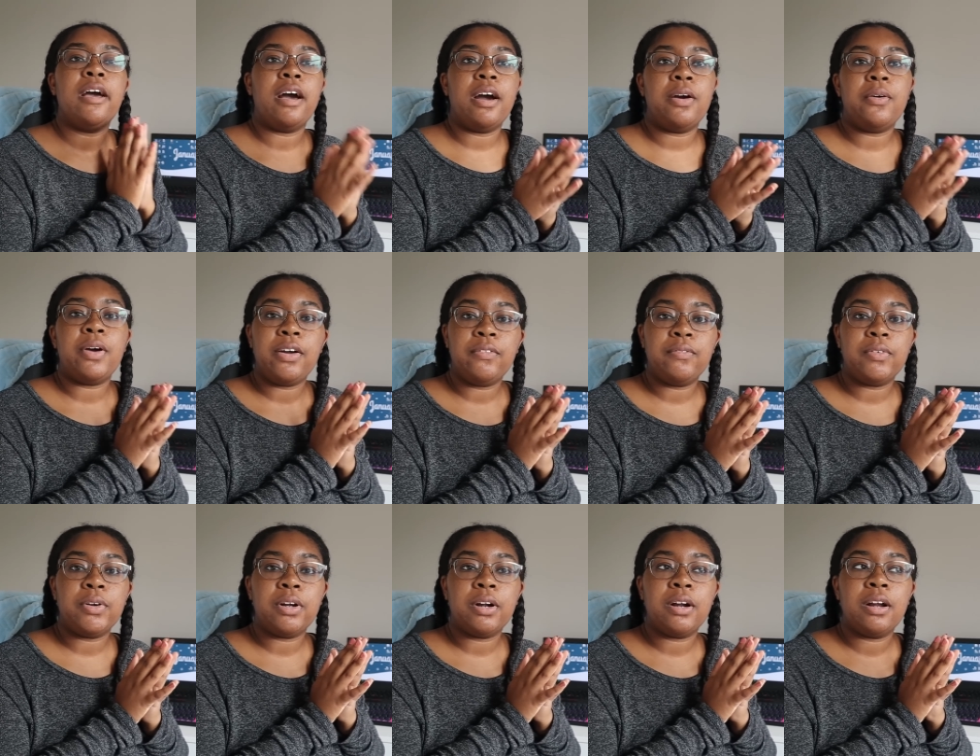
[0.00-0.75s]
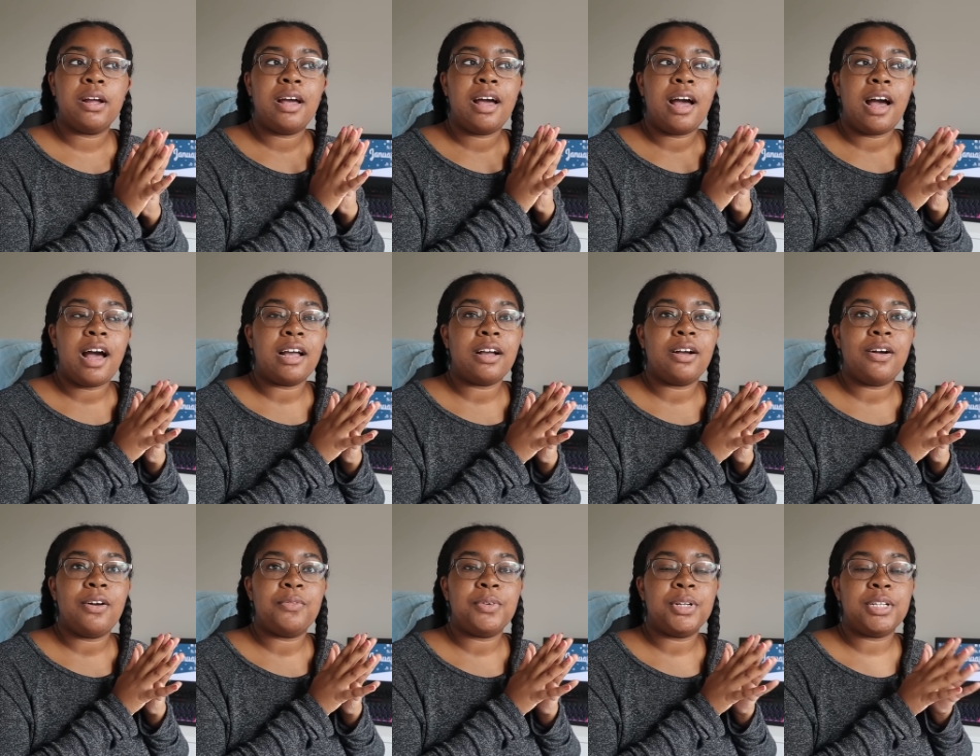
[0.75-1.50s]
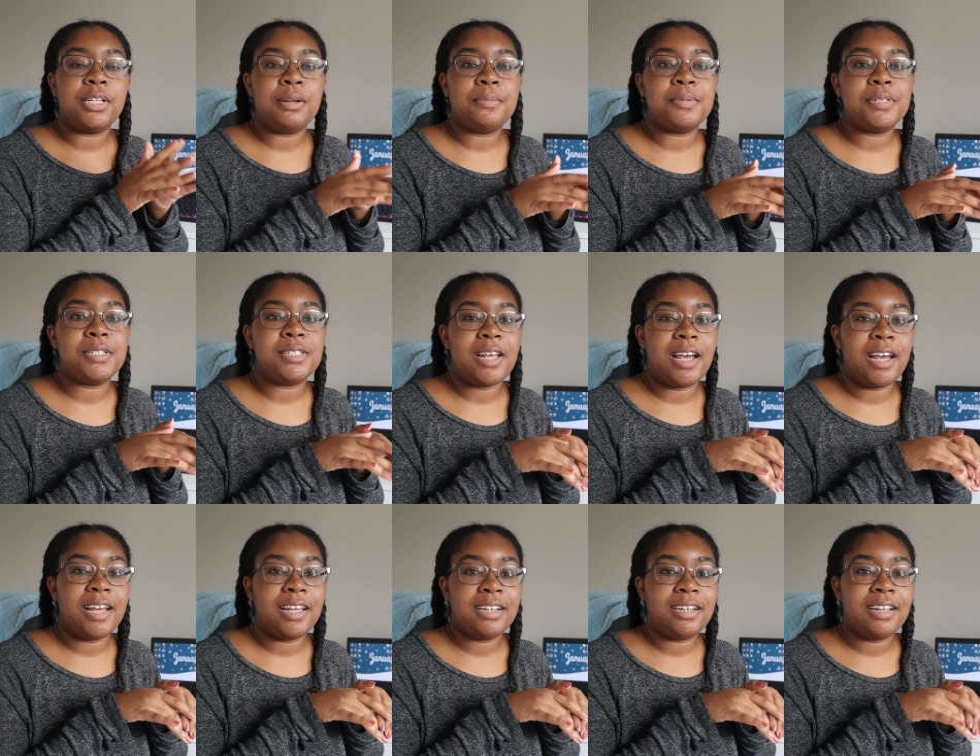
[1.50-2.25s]
However, I got really
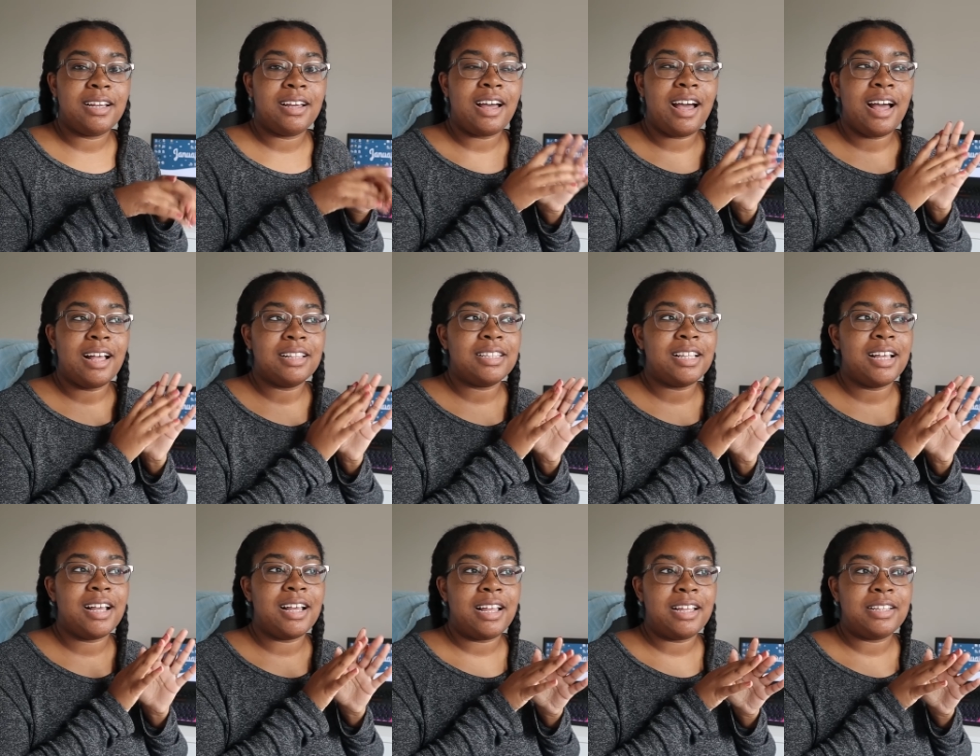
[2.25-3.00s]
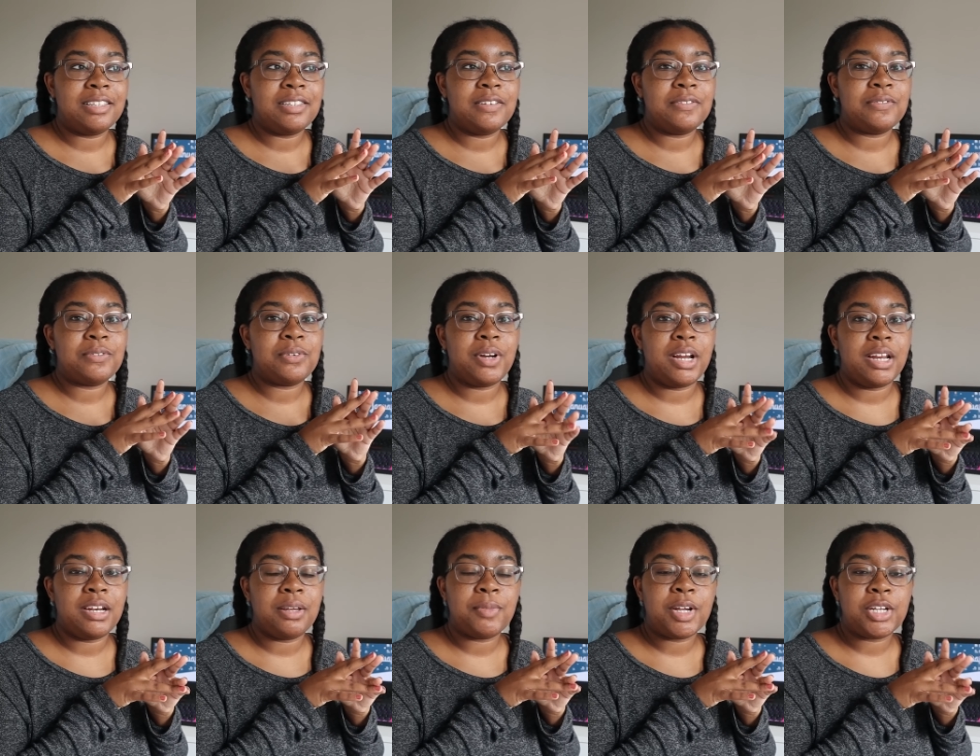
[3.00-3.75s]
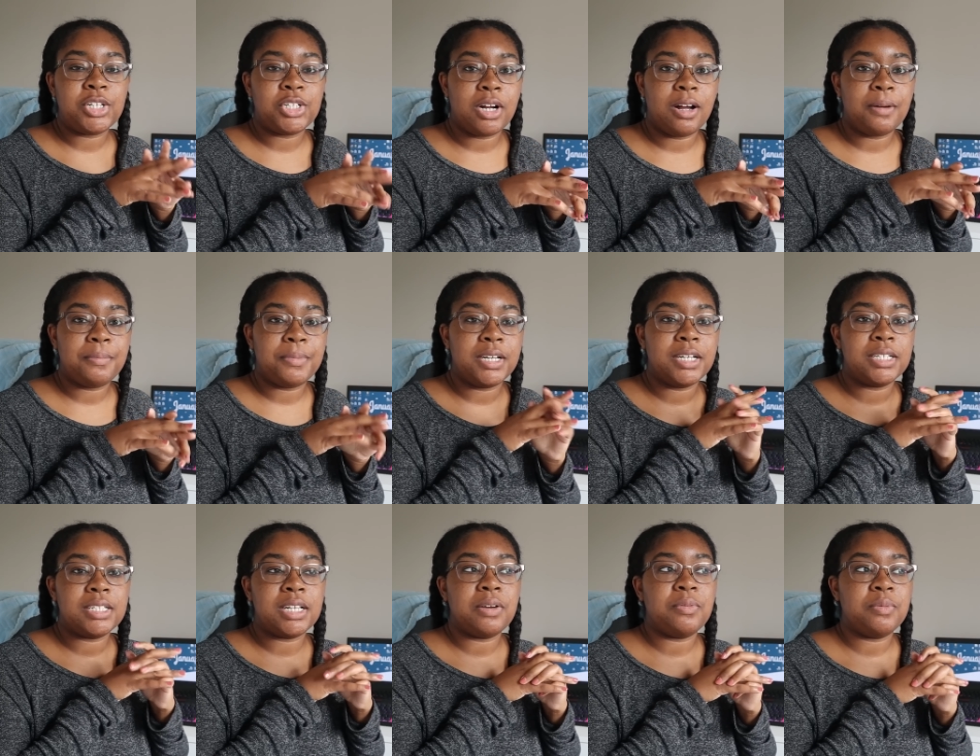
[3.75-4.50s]
upset at the end of creating my shop
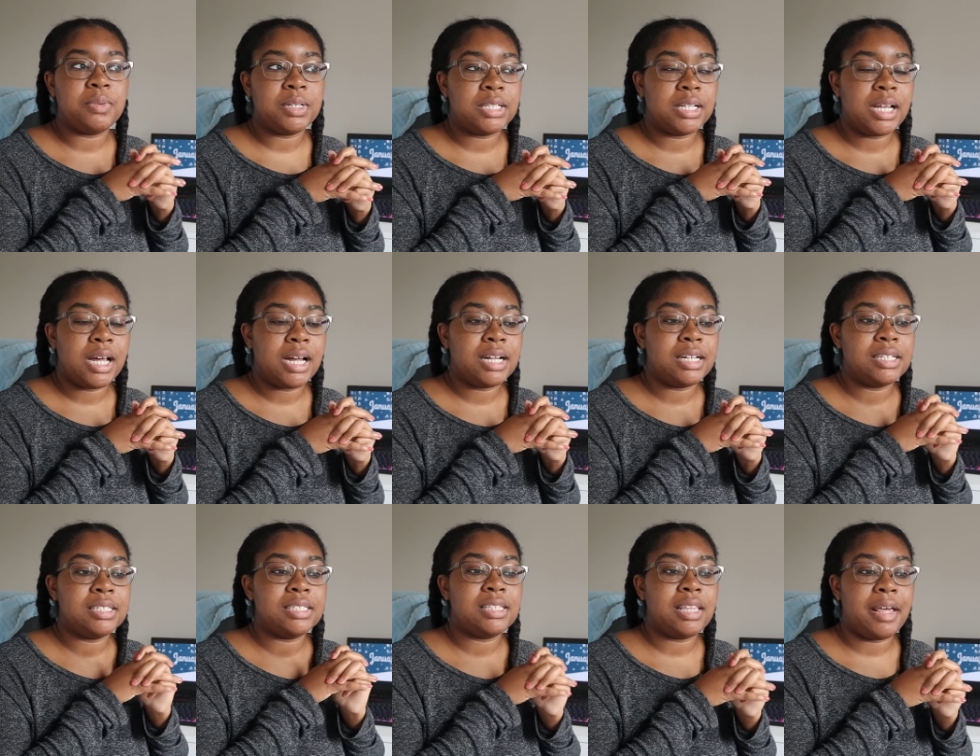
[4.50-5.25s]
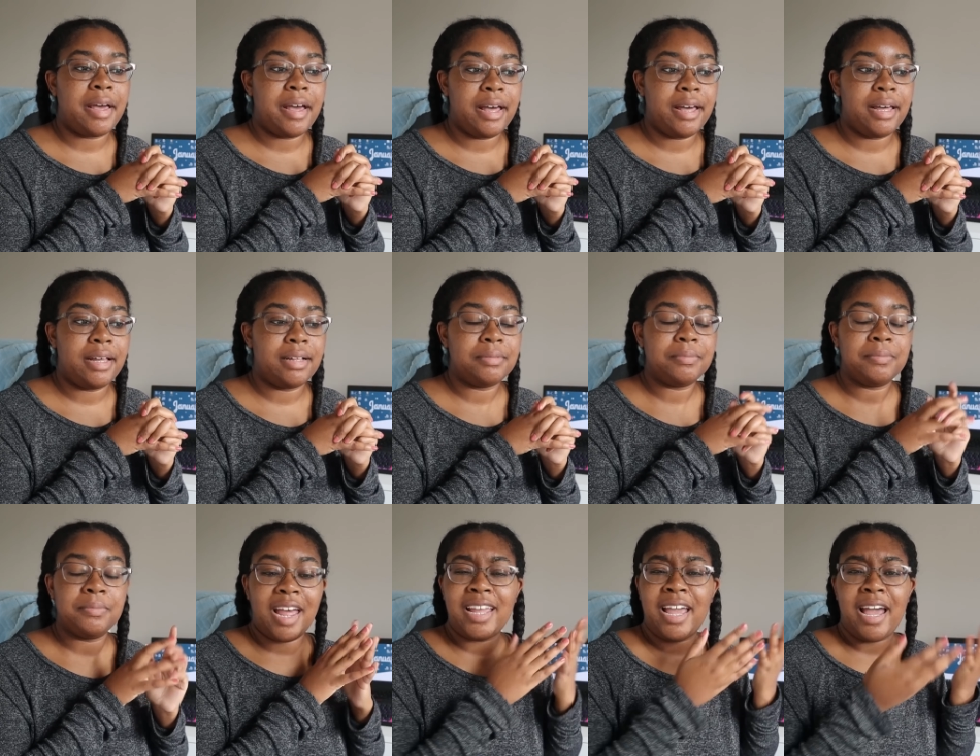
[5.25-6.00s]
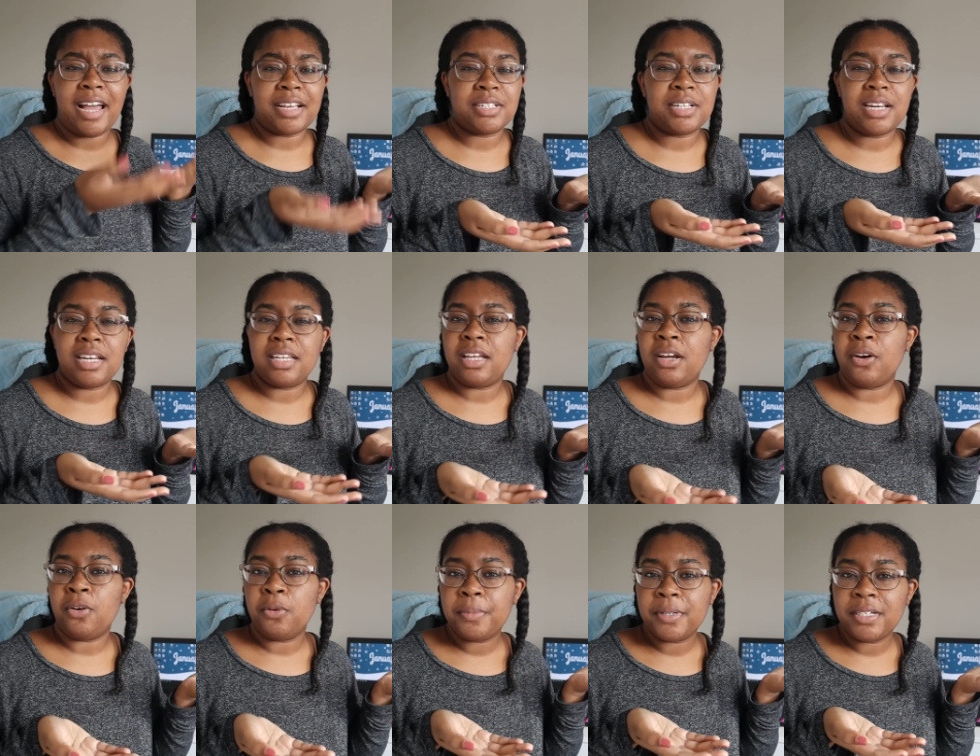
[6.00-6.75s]
because I realized that I
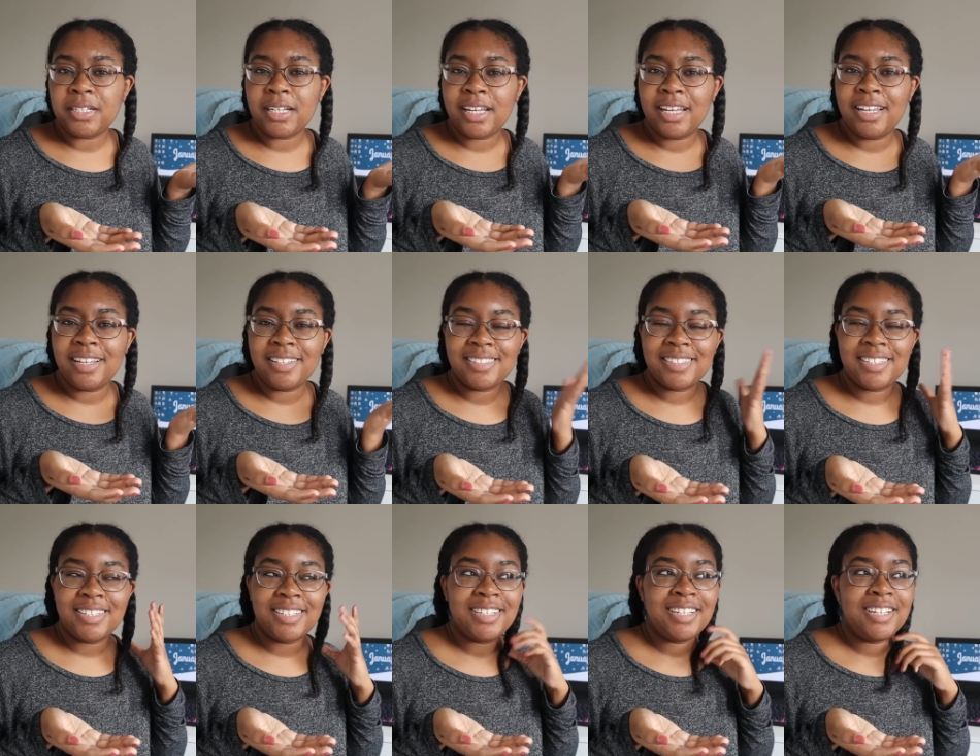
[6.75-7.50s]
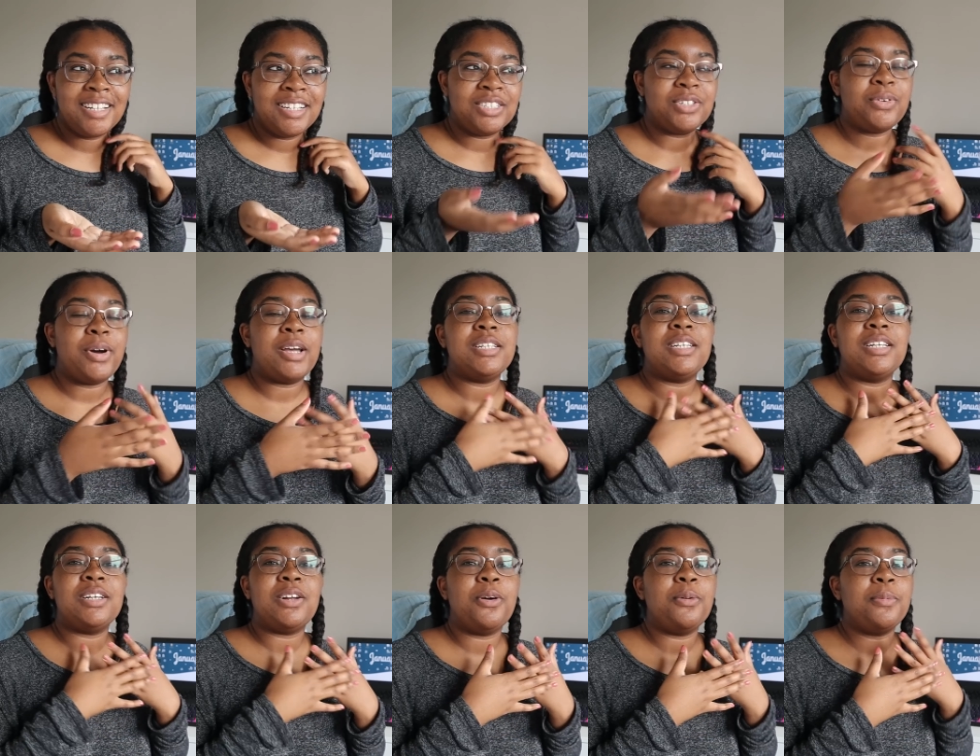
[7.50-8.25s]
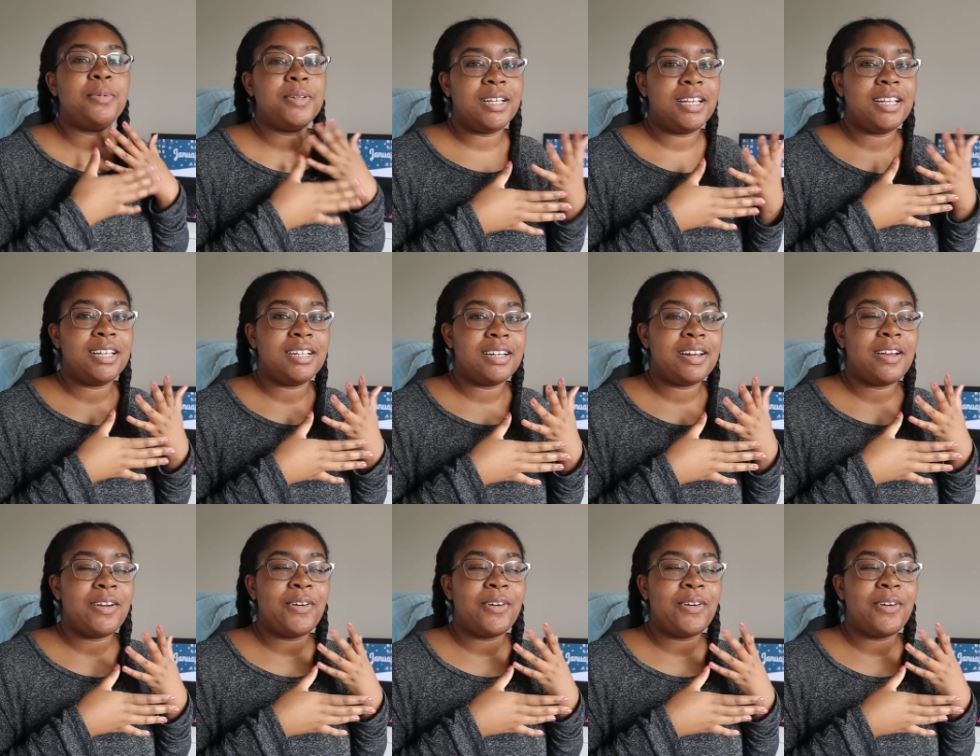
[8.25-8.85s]
accidentally opened it. So I did open it